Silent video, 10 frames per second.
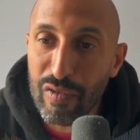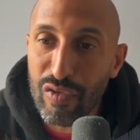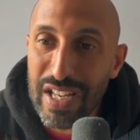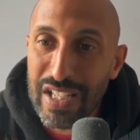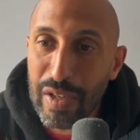
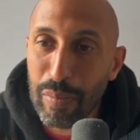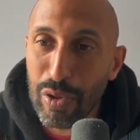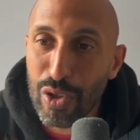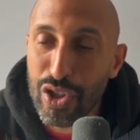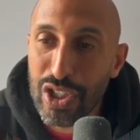risk
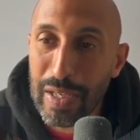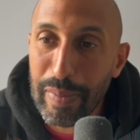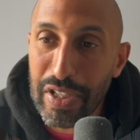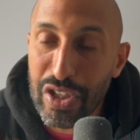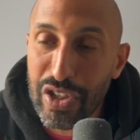plus
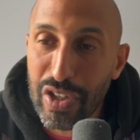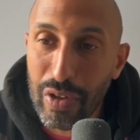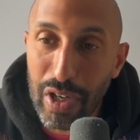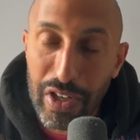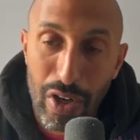slippage.
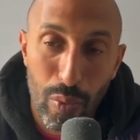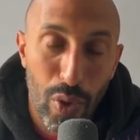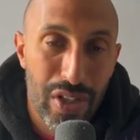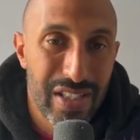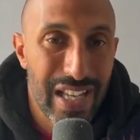So I don't know
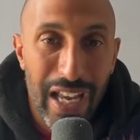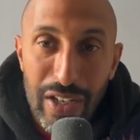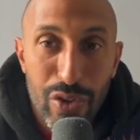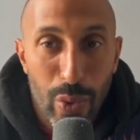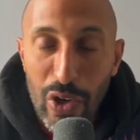what,
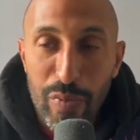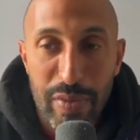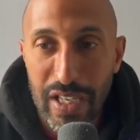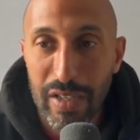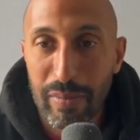
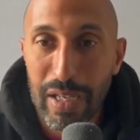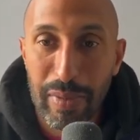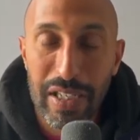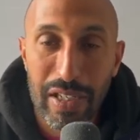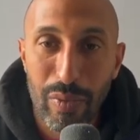10-12%
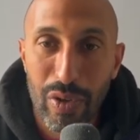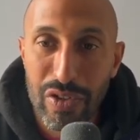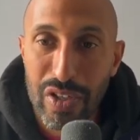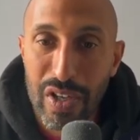maybe it was,